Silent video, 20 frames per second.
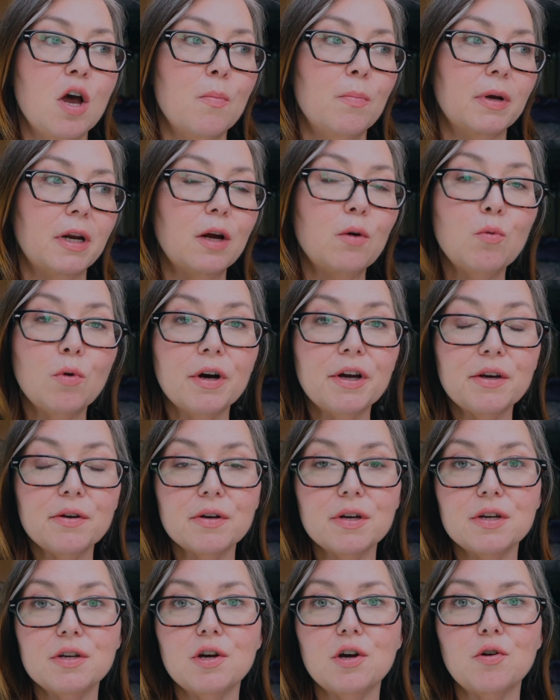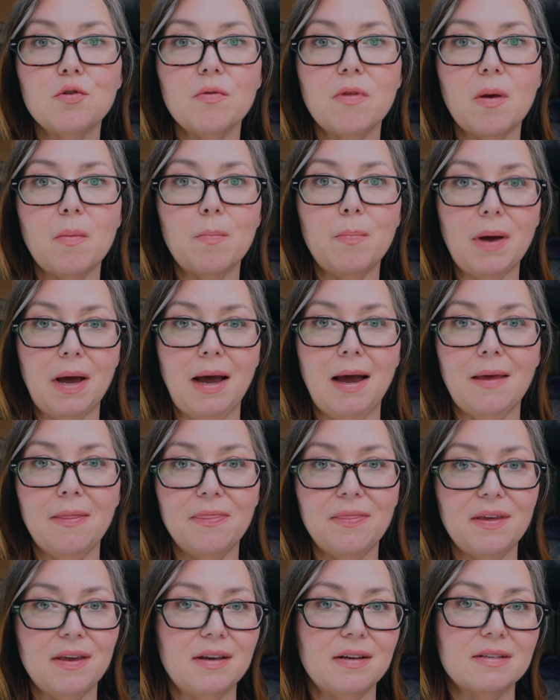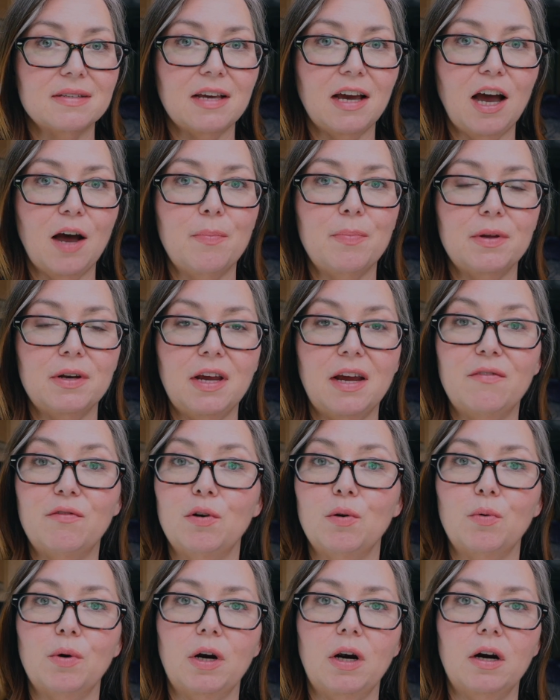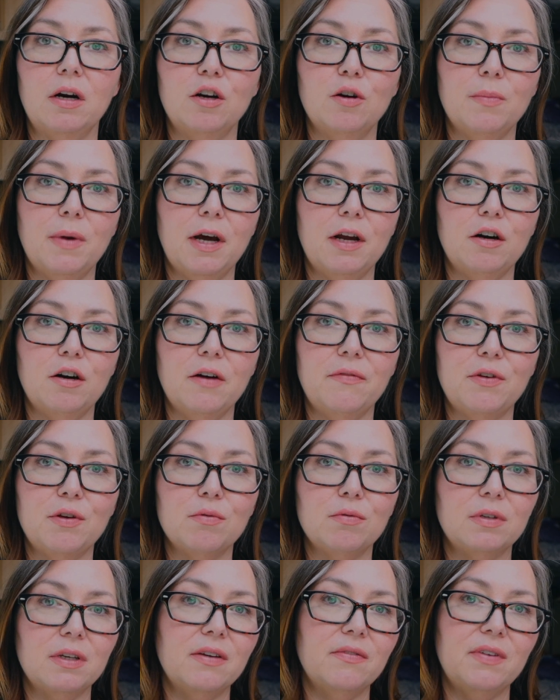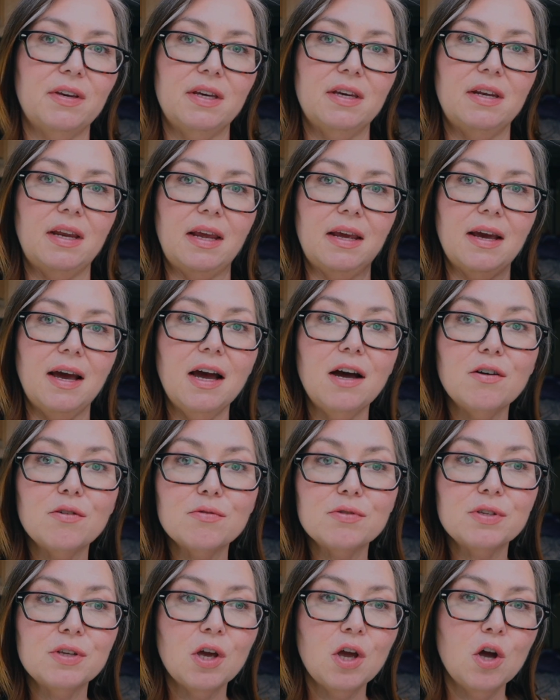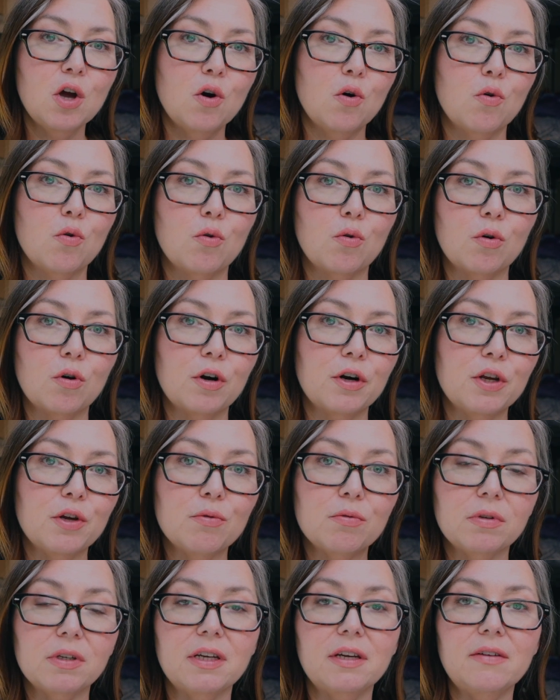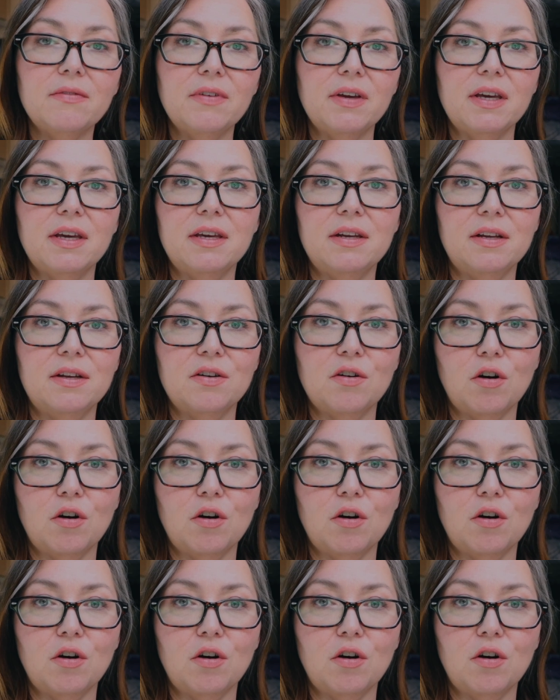but I want you to know that bad things happen everywhere, no matter if you live in a house or you live in an